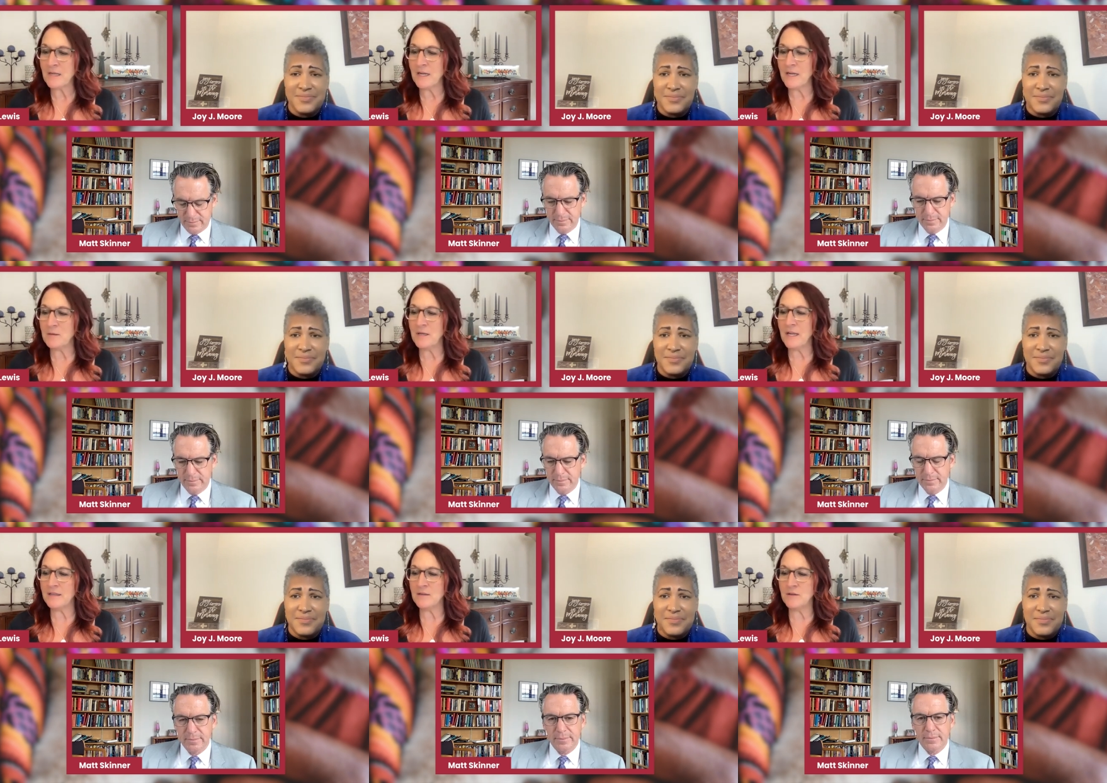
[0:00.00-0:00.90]
Speaker 1: uh,
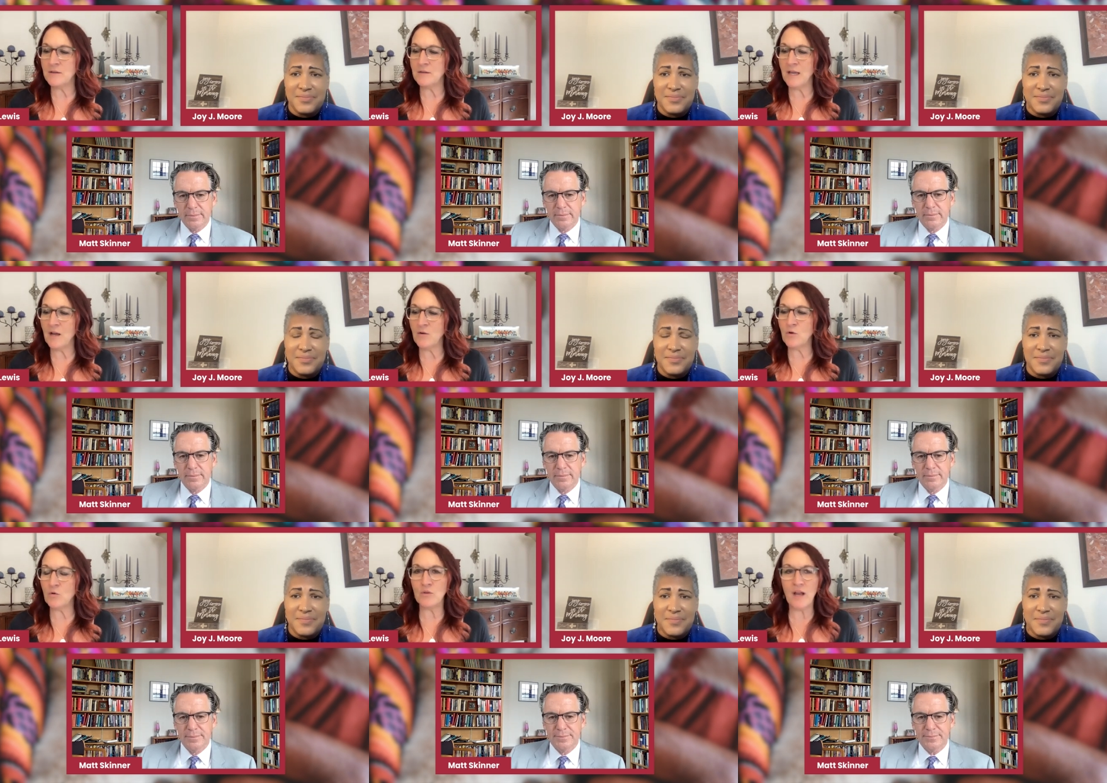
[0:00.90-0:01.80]
and
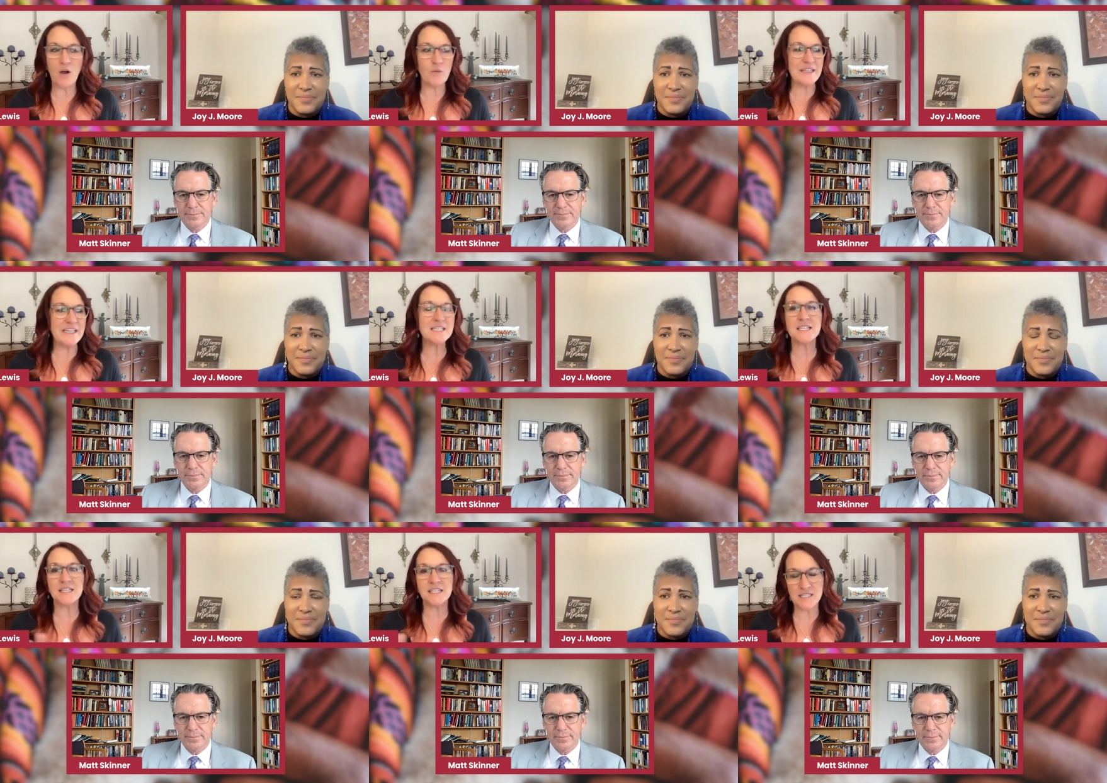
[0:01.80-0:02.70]
how, how
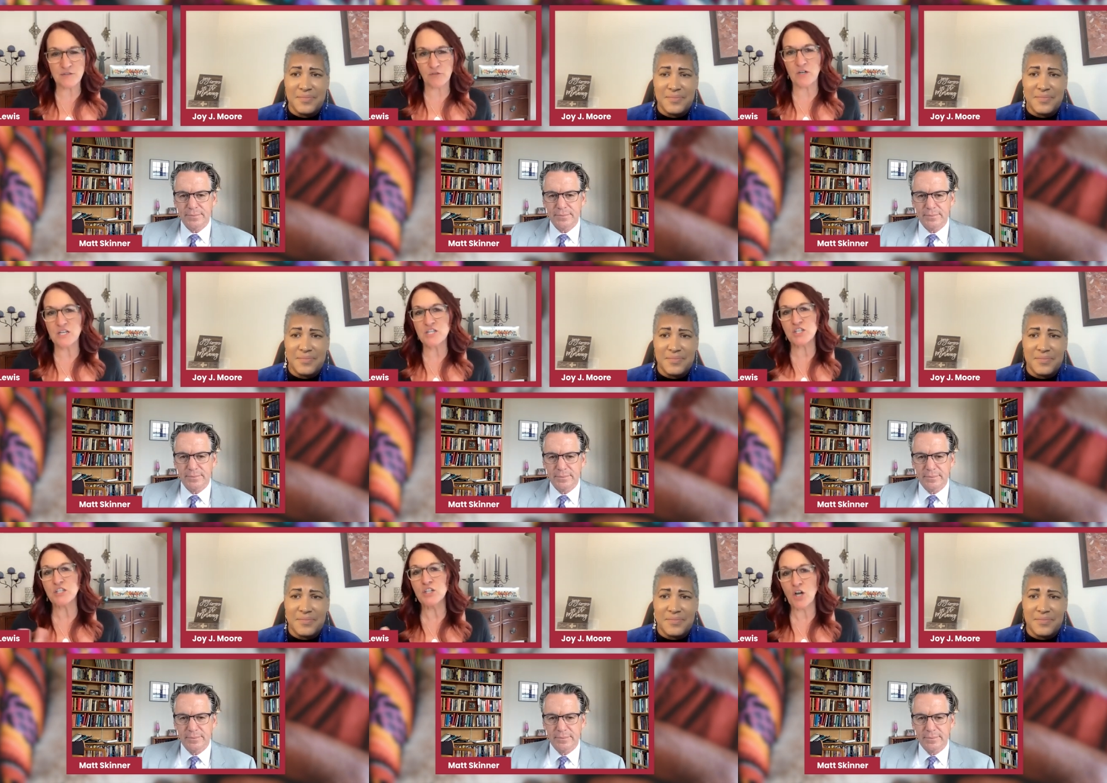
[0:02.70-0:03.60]
easy it is for us
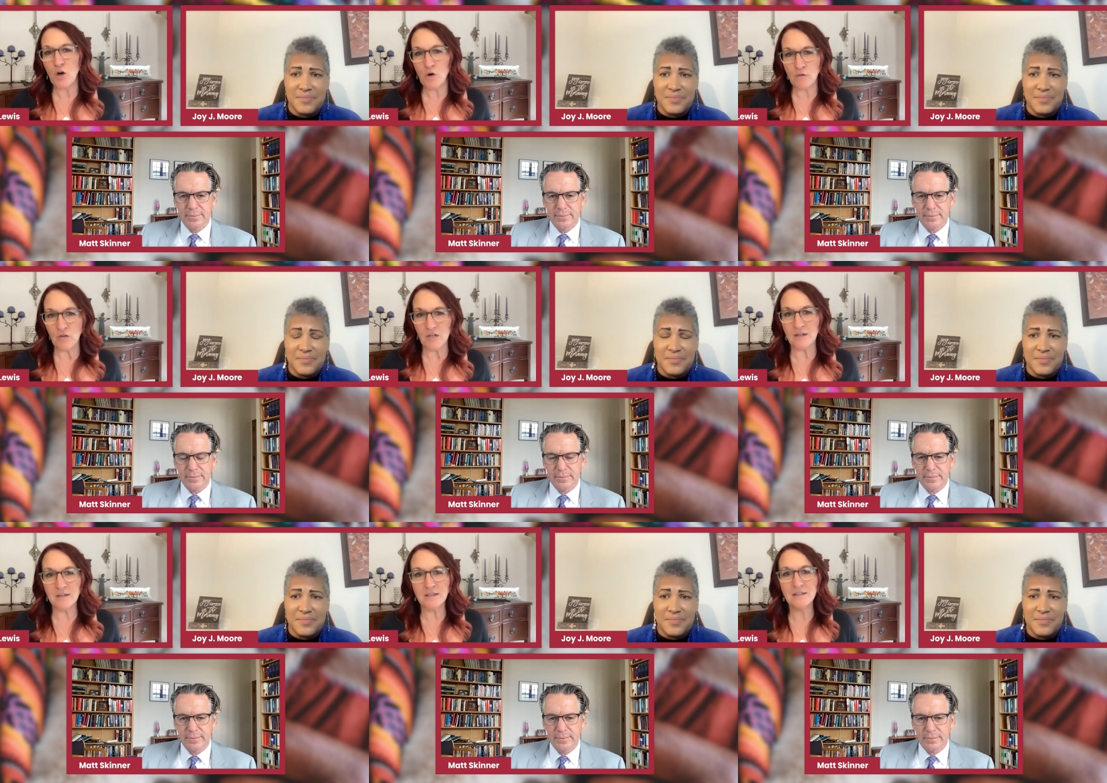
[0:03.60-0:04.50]
to look
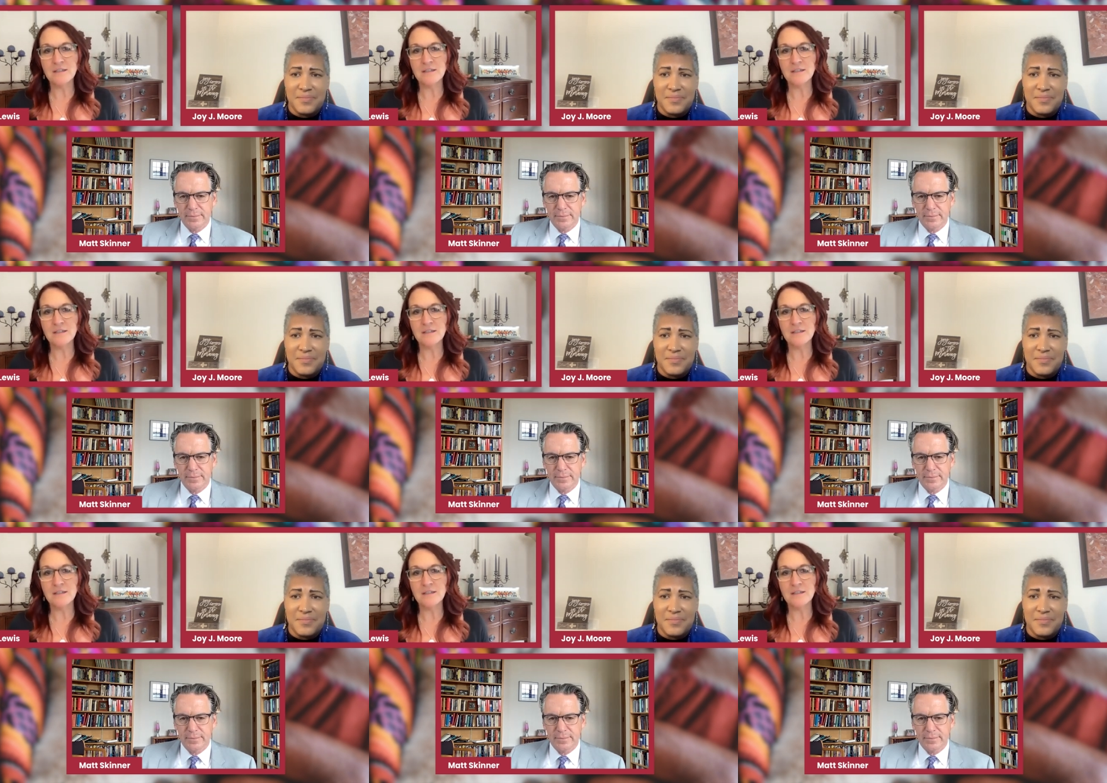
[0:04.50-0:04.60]
over,